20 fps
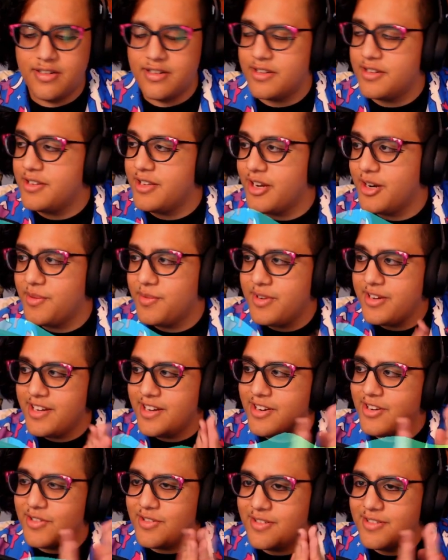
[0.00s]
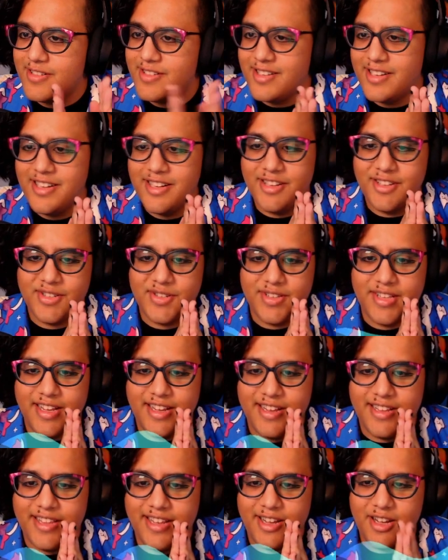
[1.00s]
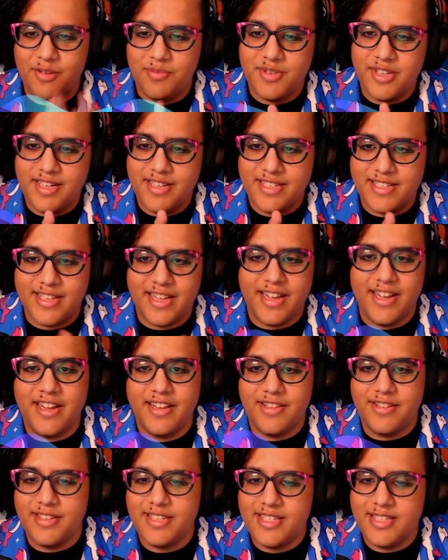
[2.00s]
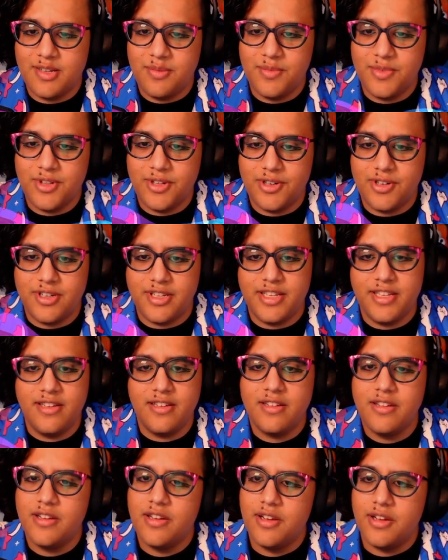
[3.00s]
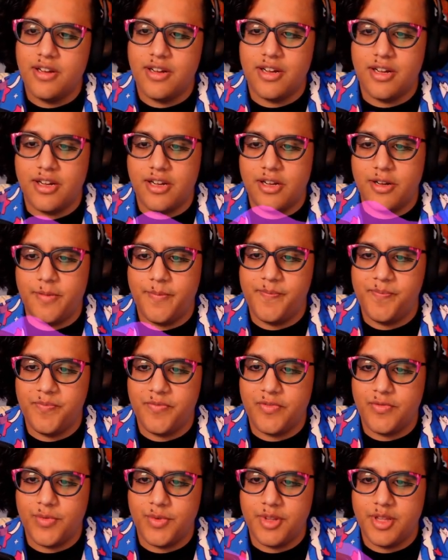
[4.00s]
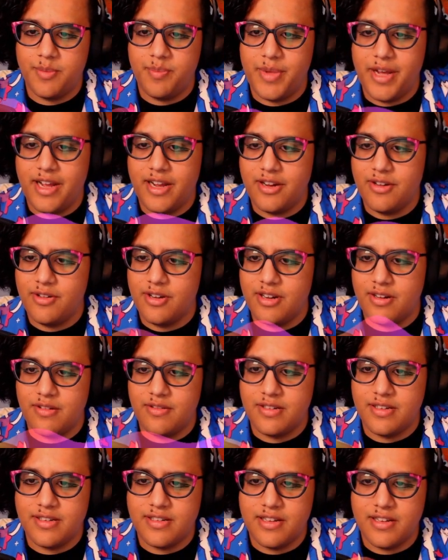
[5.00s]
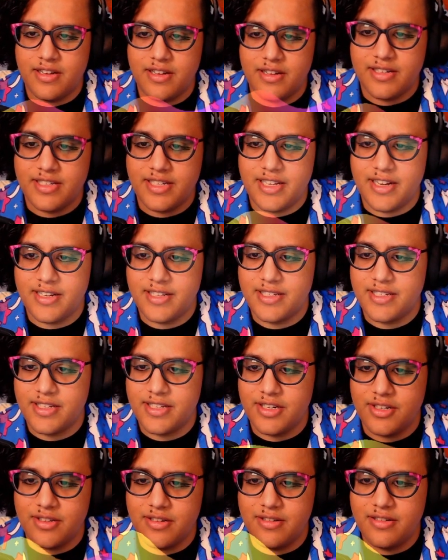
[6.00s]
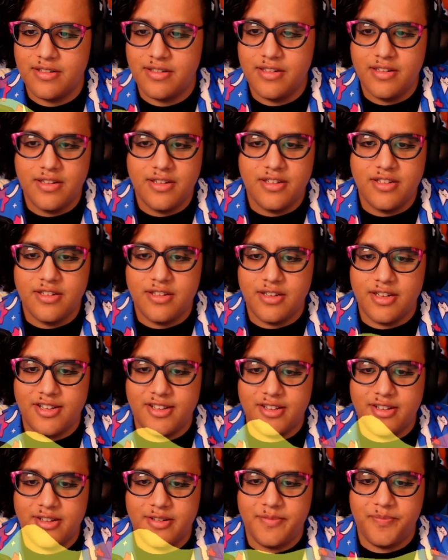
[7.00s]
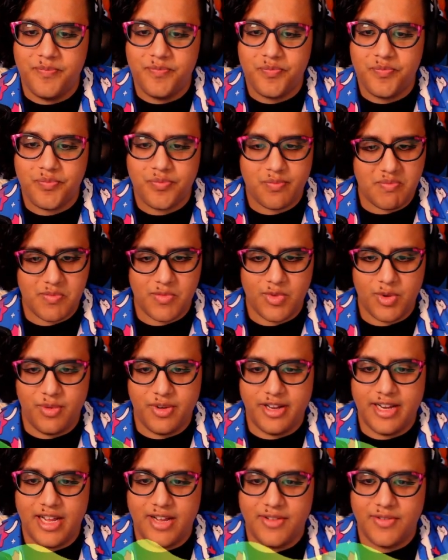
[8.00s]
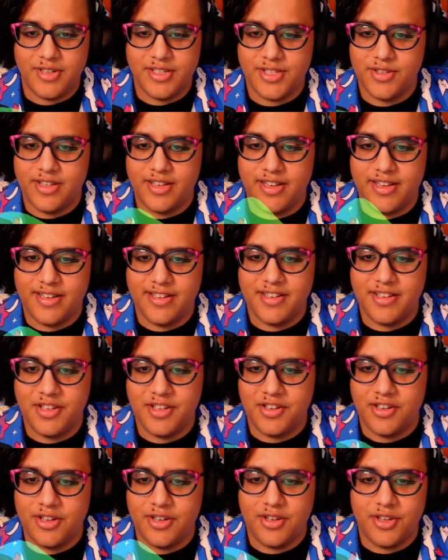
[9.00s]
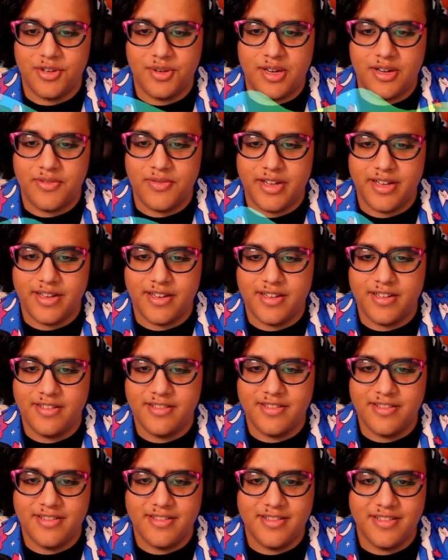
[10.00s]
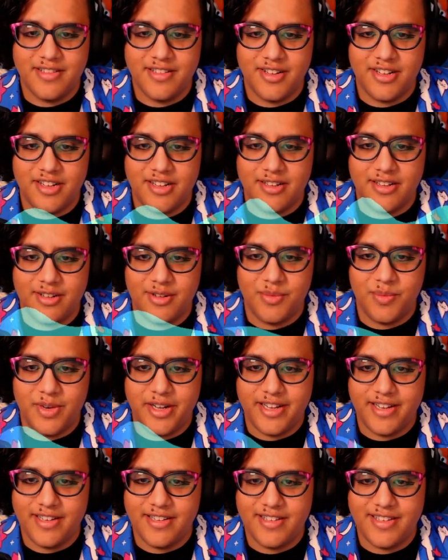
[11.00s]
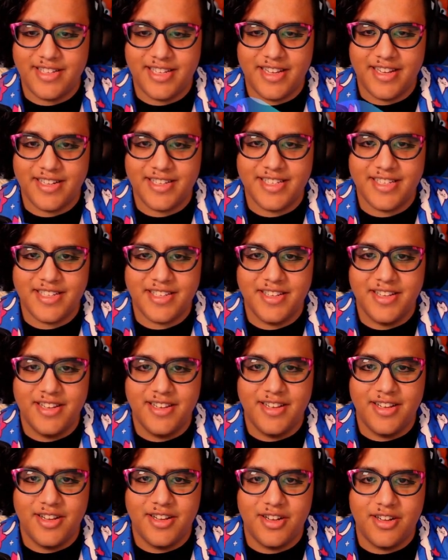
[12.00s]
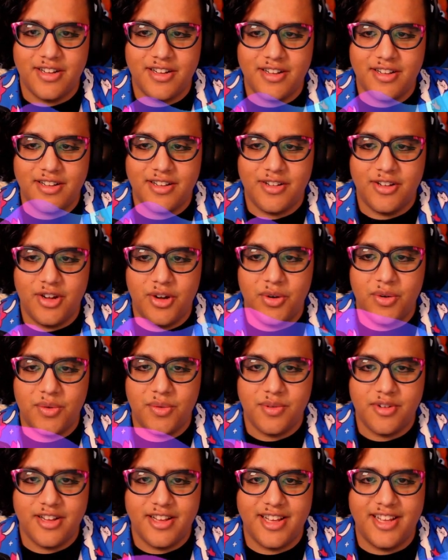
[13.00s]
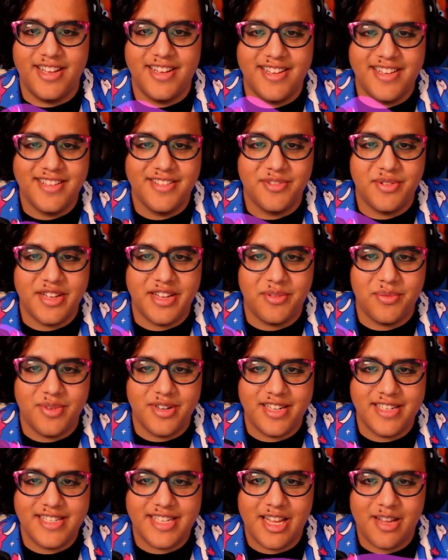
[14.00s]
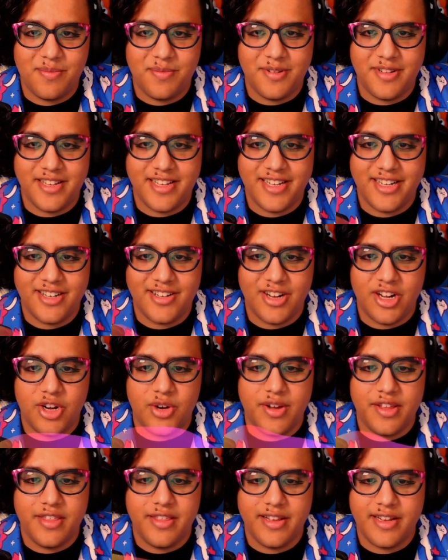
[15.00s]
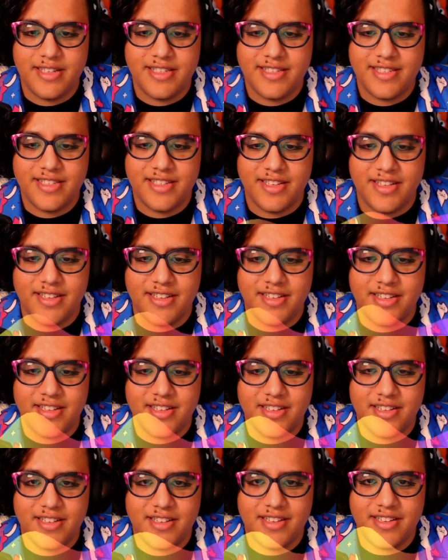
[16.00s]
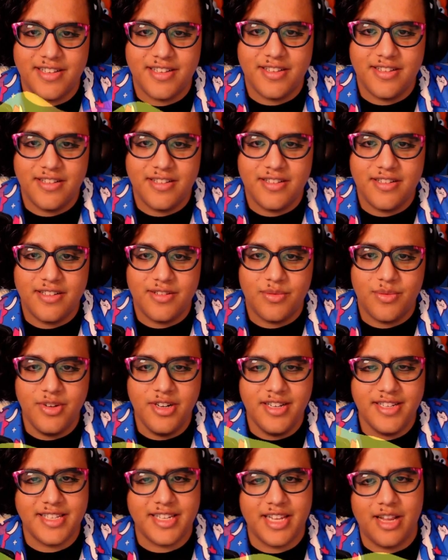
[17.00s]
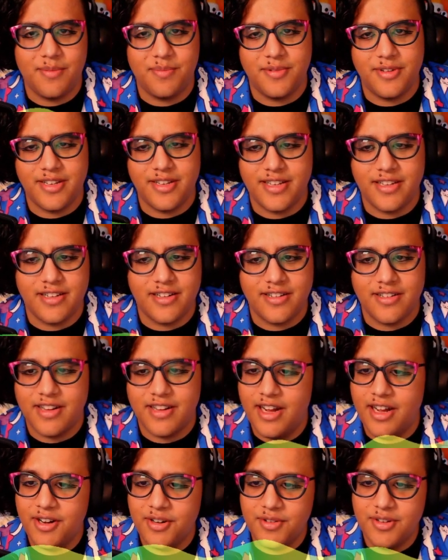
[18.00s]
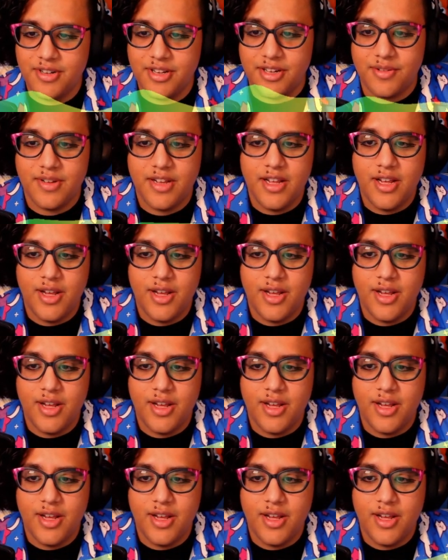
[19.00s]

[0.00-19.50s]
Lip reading: And there we go. So that updates that. And then similarly, for the background text color, we can have it so that, you know, you have like white text. Oh, wait, what is happening here? Oh, I think it's, what is happening here? I don't know.